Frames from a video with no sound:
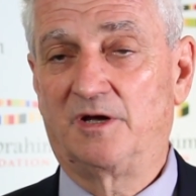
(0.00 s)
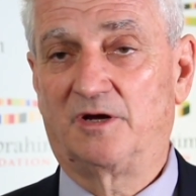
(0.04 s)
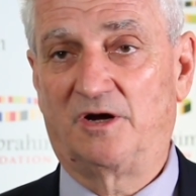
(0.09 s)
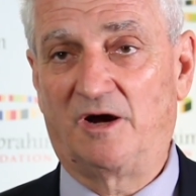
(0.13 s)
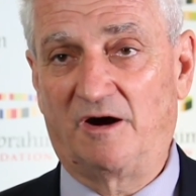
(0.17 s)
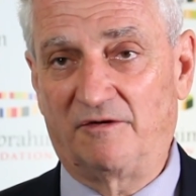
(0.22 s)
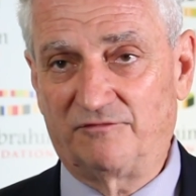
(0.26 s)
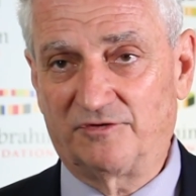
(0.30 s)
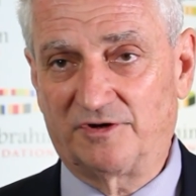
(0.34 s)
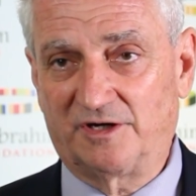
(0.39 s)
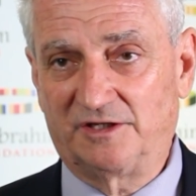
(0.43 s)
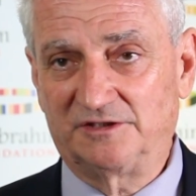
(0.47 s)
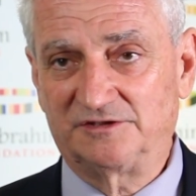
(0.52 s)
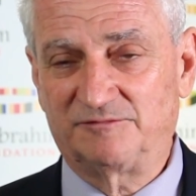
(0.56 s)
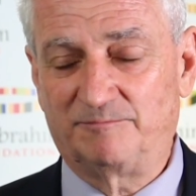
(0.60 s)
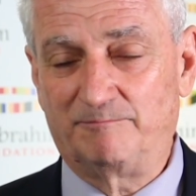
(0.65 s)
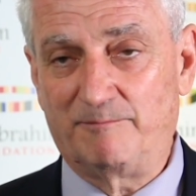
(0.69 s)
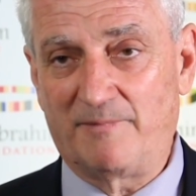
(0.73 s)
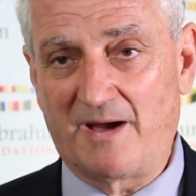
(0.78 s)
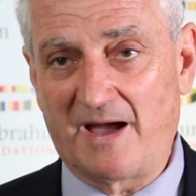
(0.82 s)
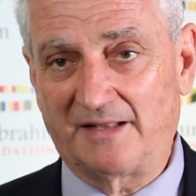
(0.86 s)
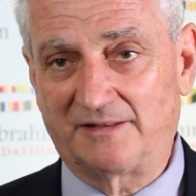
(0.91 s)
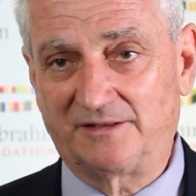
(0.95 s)
Governance
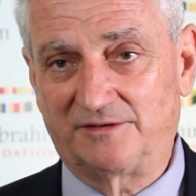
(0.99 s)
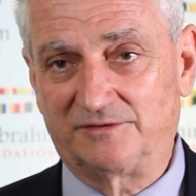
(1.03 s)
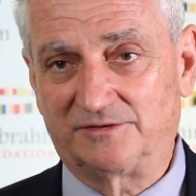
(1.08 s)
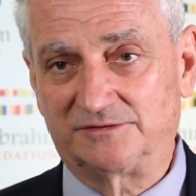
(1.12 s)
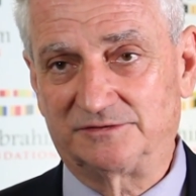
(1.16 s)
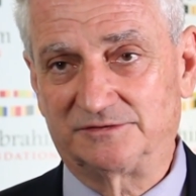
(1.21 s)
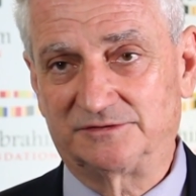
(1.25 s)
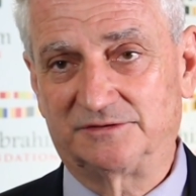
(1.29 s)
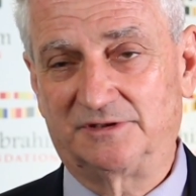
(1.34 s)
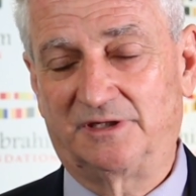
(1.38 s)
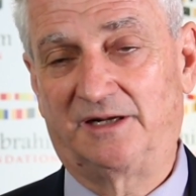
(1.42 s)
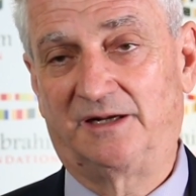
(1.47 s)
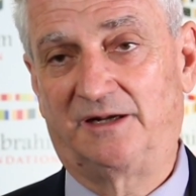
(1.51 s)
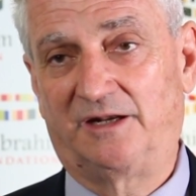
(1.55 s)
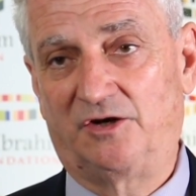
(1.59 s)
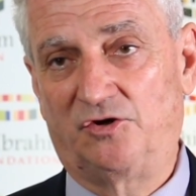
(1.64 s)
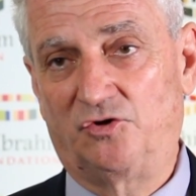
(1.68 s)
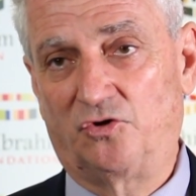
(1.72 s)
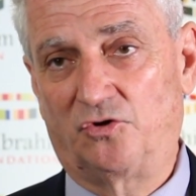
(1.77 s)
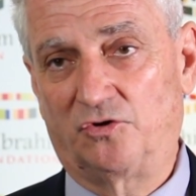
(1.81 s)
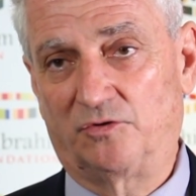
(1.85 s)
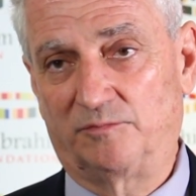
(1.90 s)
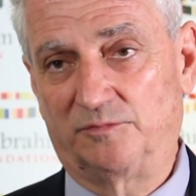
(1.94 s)
matters, and
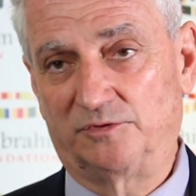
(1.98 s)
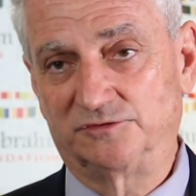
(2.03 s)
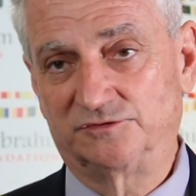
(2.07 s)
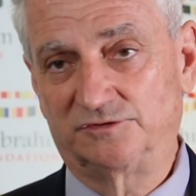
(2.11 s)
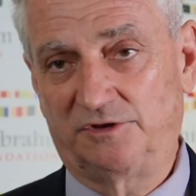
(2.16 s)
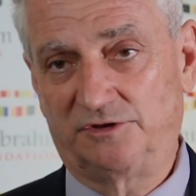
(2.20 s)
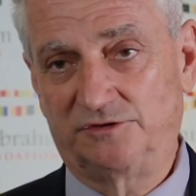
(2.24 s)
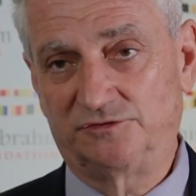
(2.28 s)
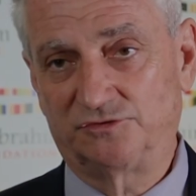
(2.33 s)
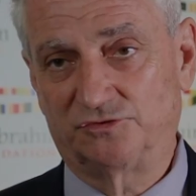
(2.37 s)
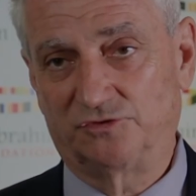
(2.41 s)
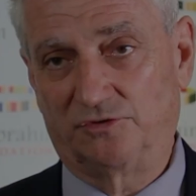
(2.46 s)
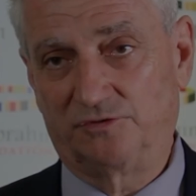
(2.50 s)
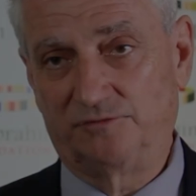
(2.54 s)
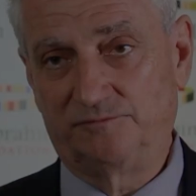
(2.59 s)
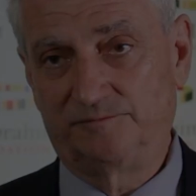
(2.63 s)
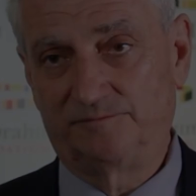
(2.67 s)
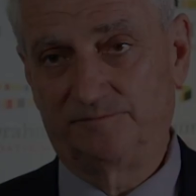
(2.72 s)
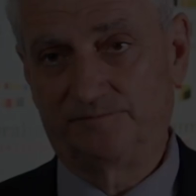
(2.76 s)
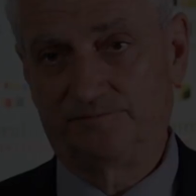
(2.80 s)
enormously so.